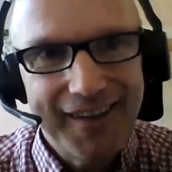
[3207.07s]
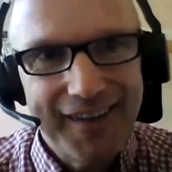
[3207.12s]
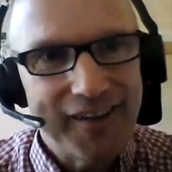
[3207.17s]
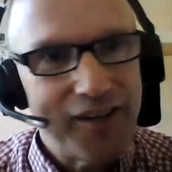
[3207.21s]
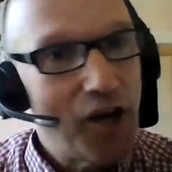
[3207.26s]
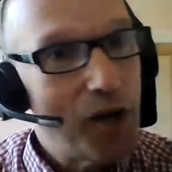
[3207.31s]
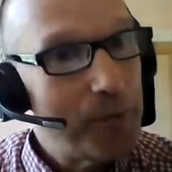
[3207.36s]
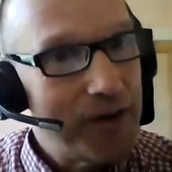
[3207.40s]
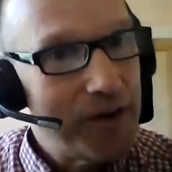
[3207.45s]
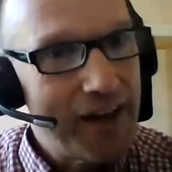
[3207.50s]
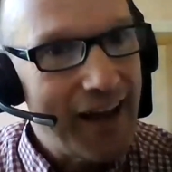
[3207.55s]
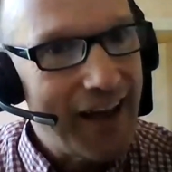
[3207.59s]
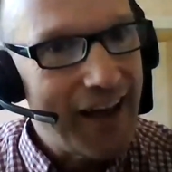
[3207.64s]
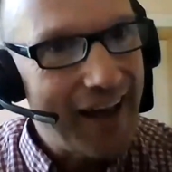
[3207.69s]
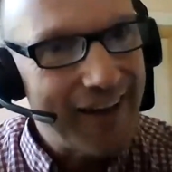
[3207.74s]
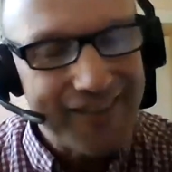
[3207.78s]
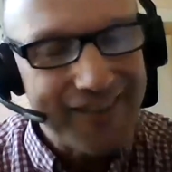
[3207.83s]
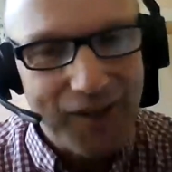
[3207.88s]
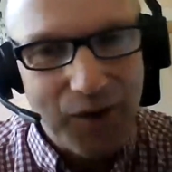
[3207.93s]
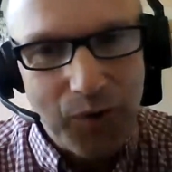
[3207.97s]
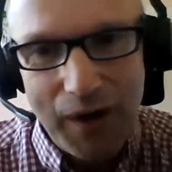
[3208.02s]
Nobody
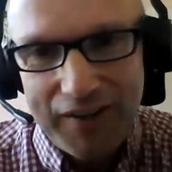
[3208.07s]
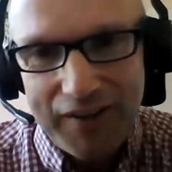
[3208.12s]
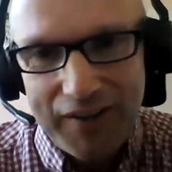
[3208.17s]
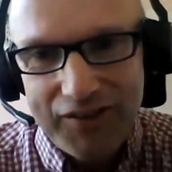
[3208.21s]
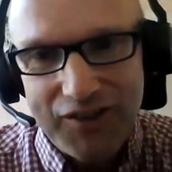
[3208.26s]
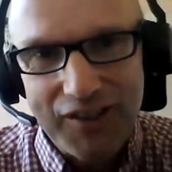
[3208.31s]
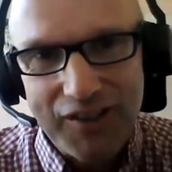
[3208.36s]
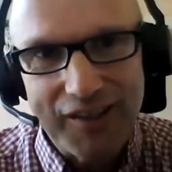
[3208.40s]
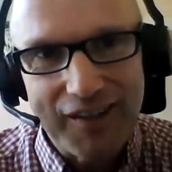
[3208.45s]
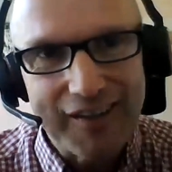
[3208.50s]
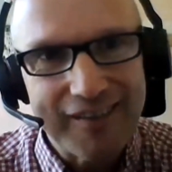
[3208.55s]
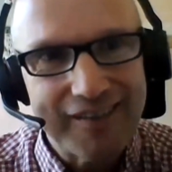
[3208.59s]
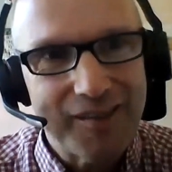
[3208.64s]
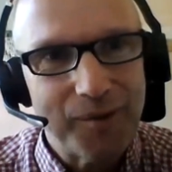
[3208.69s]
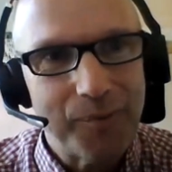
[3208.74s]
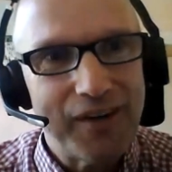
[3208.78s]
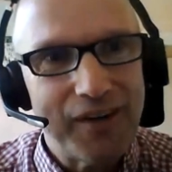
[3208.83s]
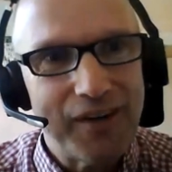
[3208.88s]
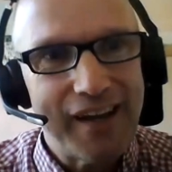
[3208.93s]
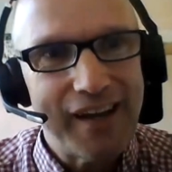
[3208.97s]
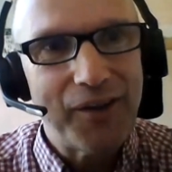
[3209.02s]
has a question that
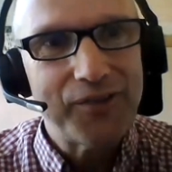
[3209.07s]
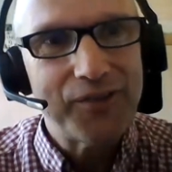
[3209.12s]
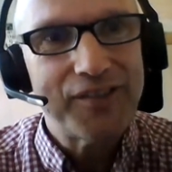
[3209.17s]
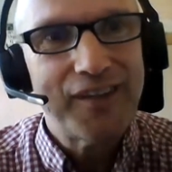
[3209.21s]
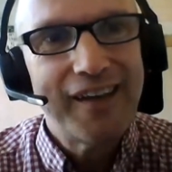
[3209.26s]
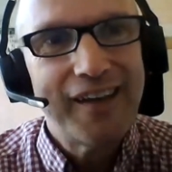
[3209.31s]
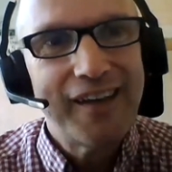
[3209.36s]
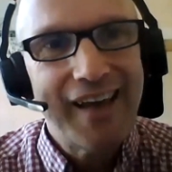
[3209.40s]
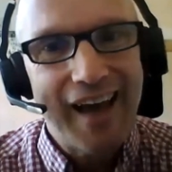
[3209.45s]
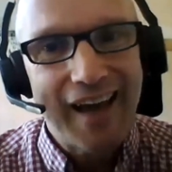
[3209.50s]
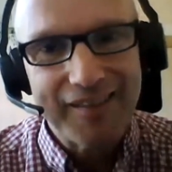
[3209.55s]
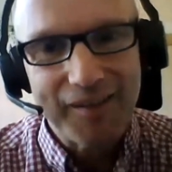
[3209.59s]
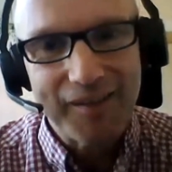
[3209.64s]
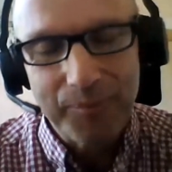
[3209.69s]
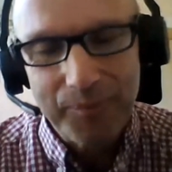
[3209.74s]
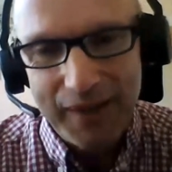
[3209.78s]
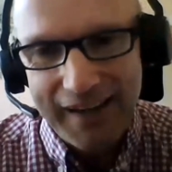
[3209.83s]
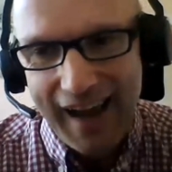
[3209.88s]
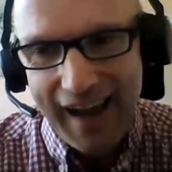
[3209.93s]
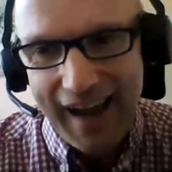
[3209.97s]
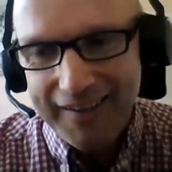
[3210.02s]
somebody else hasn't
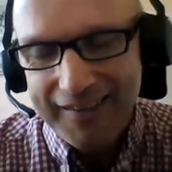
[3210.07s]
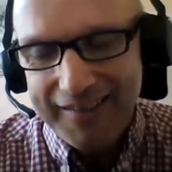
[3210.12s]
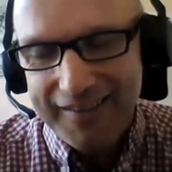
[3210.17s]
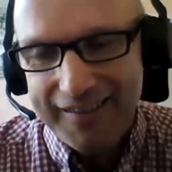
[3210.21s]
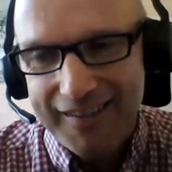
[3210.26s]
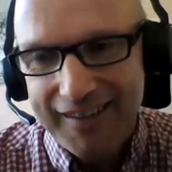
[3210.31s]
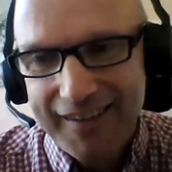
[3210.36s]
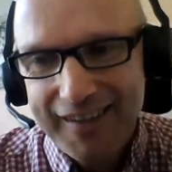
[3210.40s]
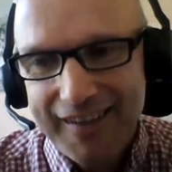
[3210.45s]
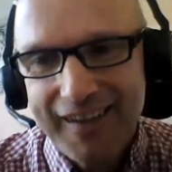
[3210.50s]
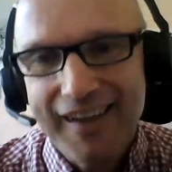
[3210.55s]
been asked.